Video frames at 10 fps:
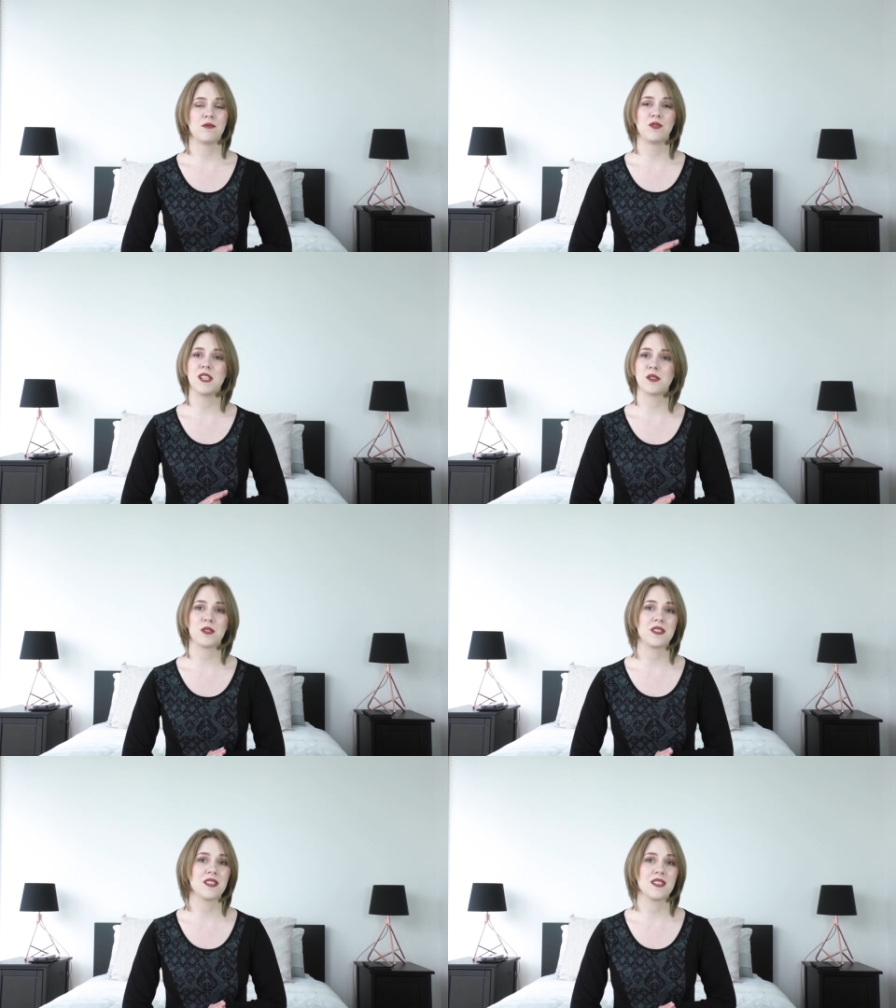
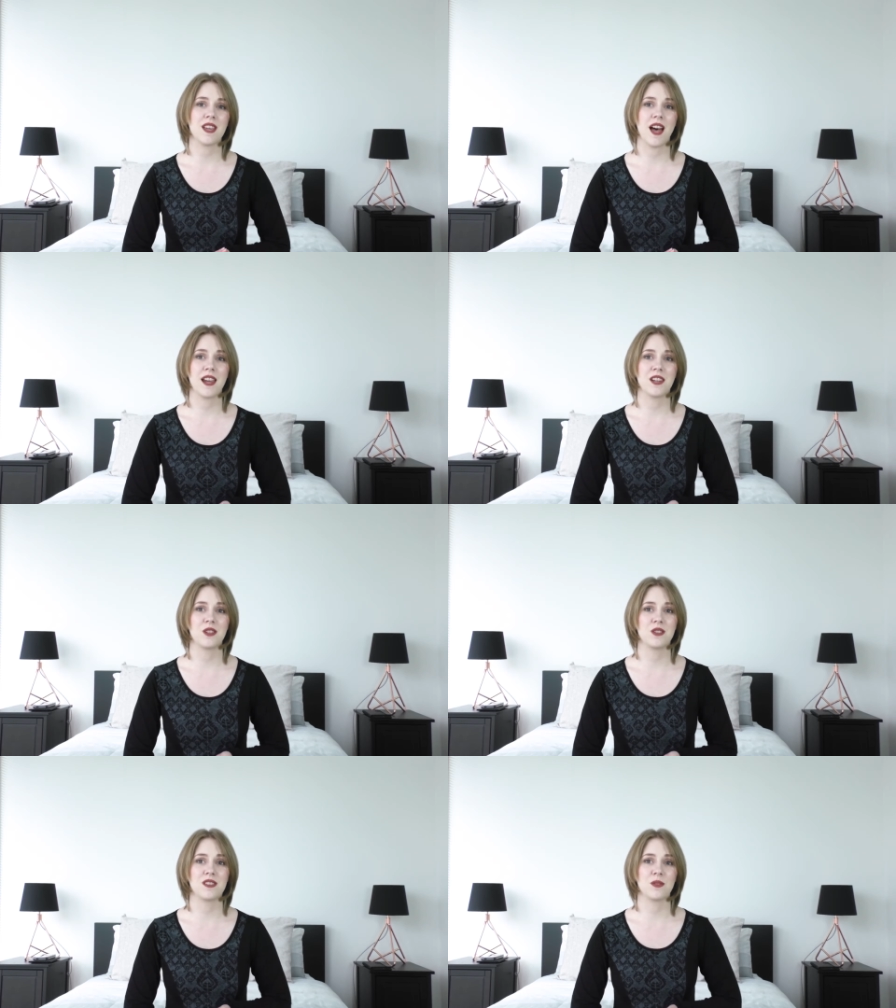resources that I
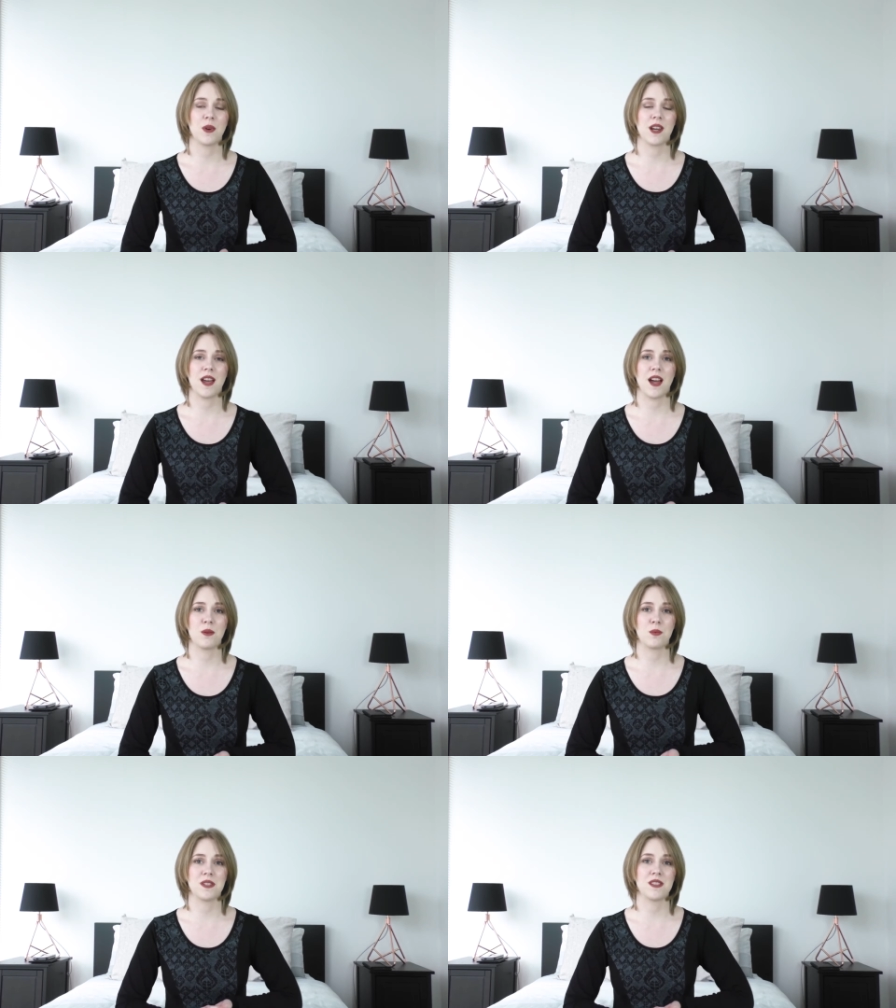used when
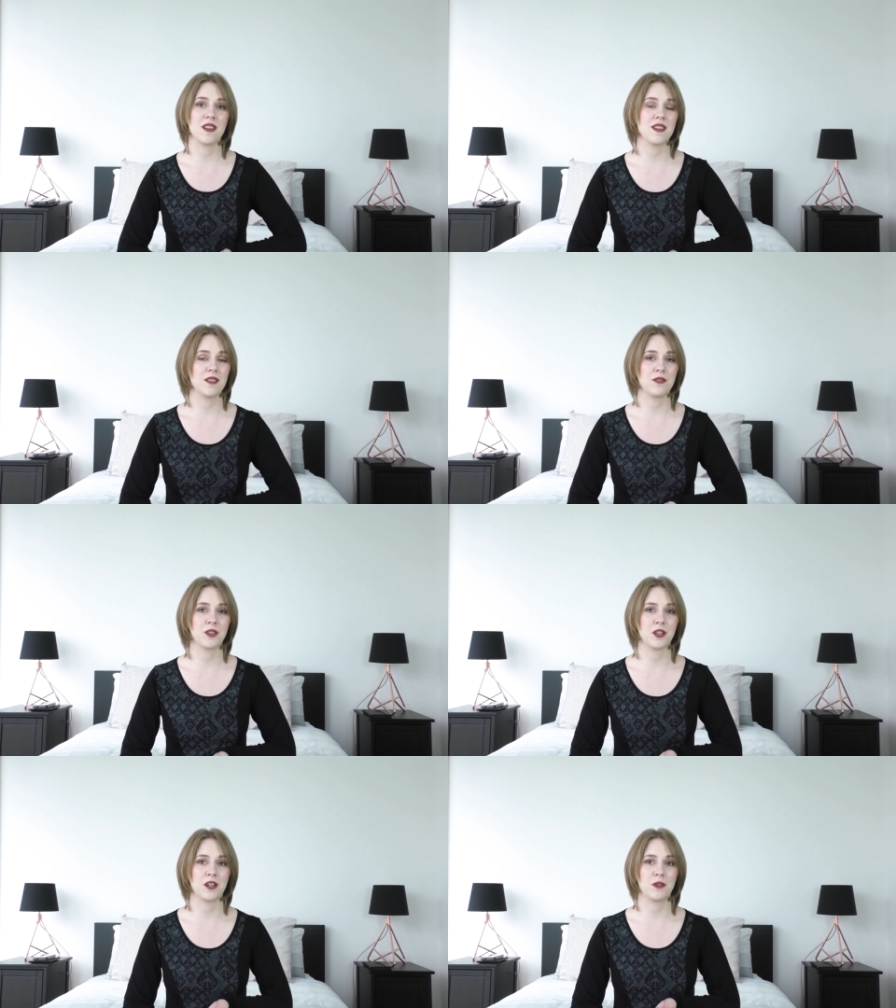I was studying
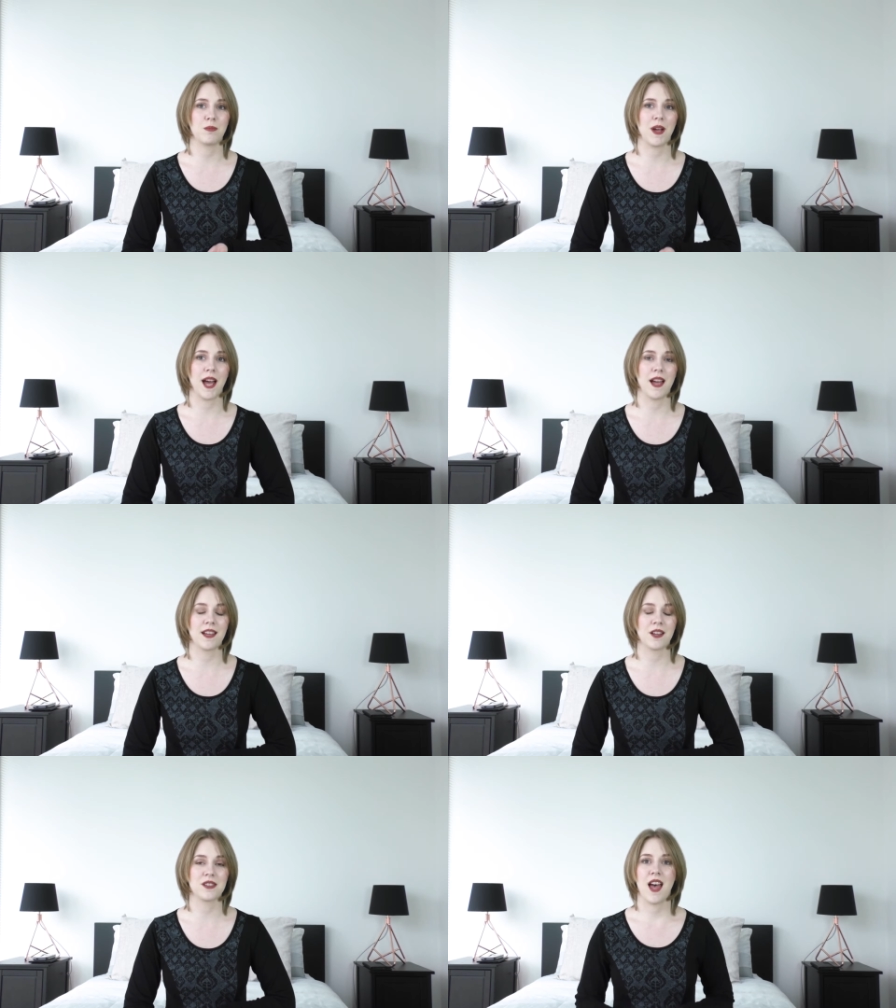for my
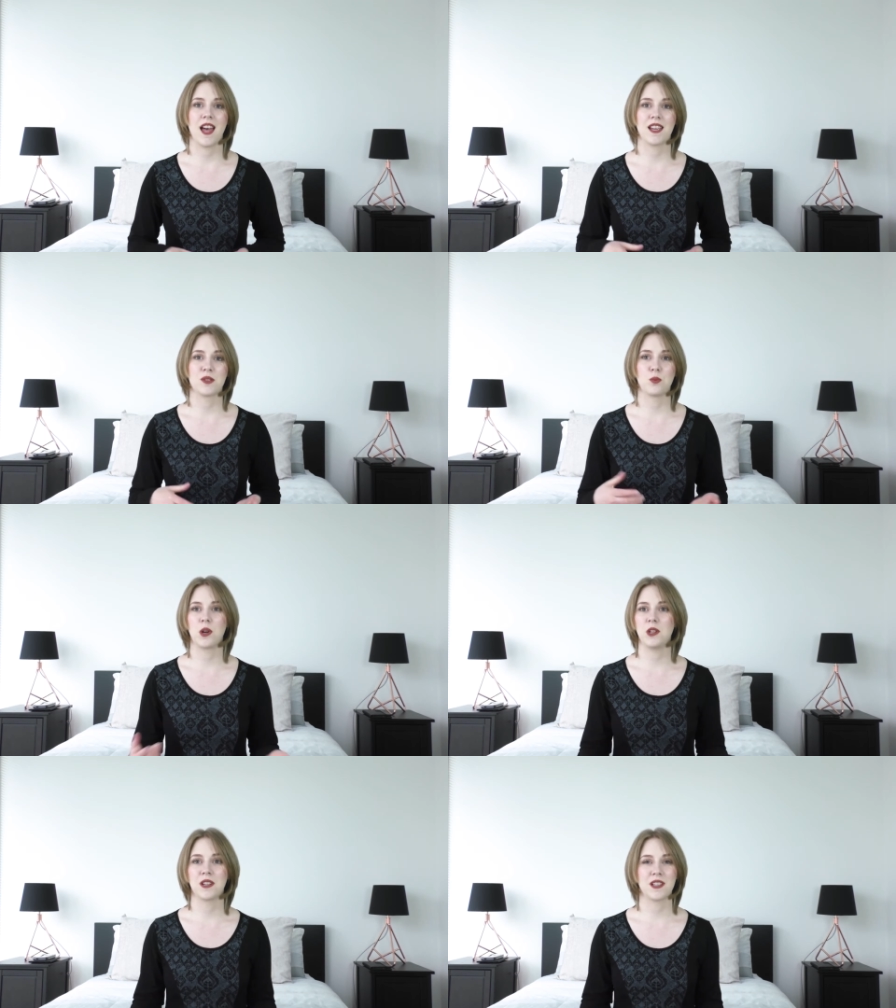IELTS, and
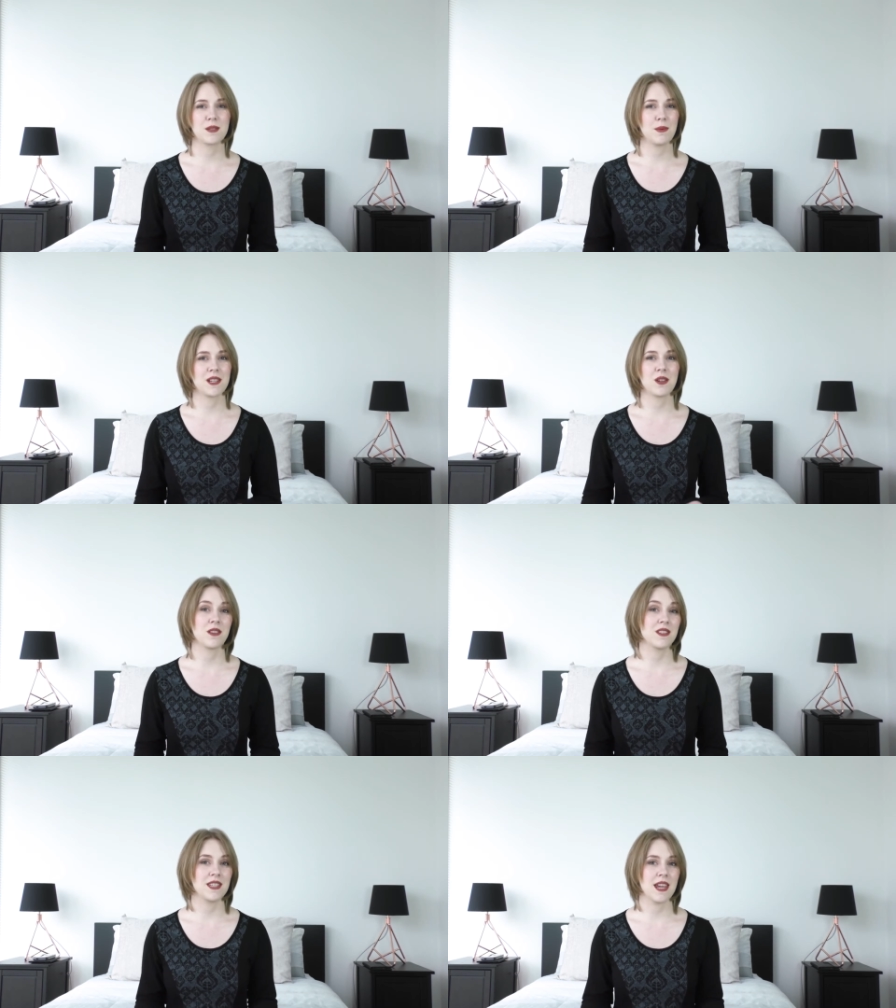what you can expect
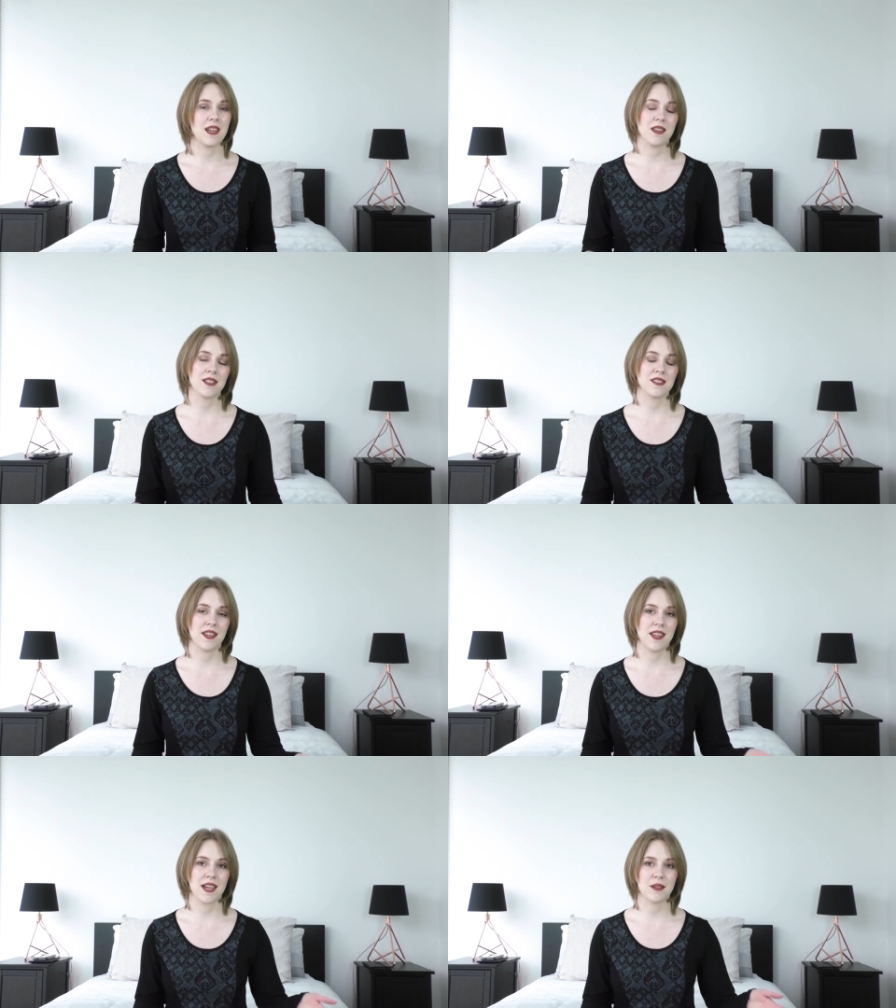on the day, things
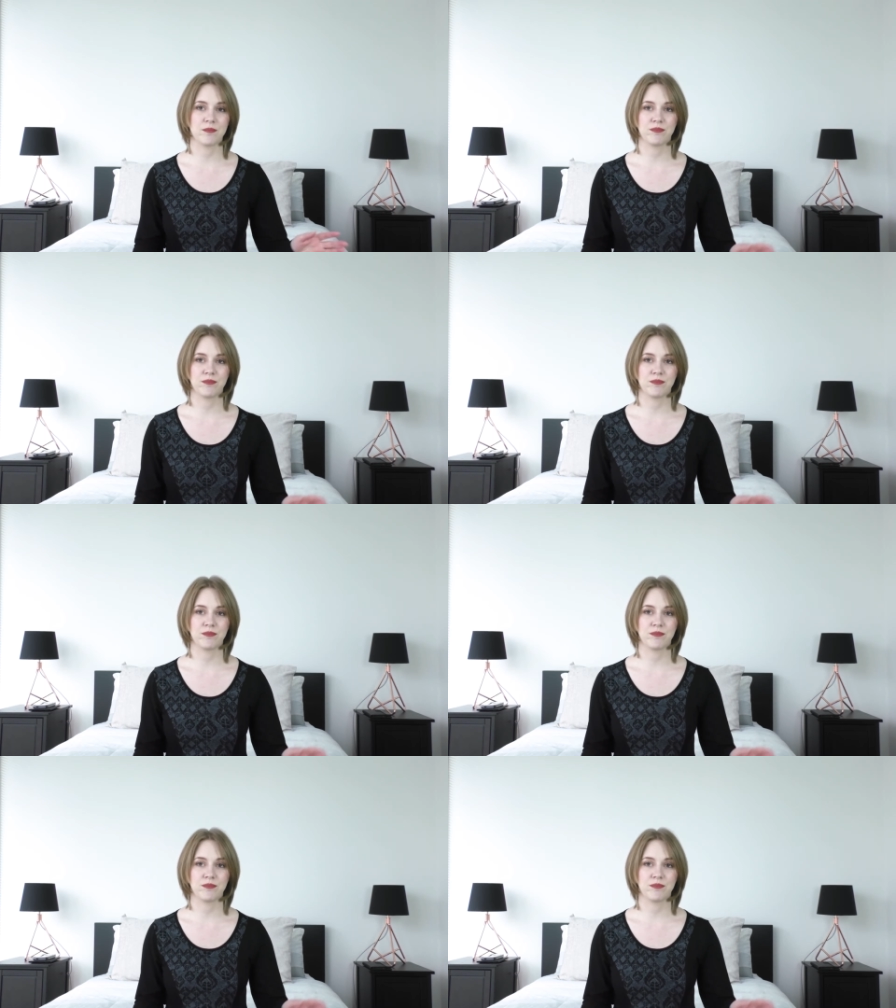like that.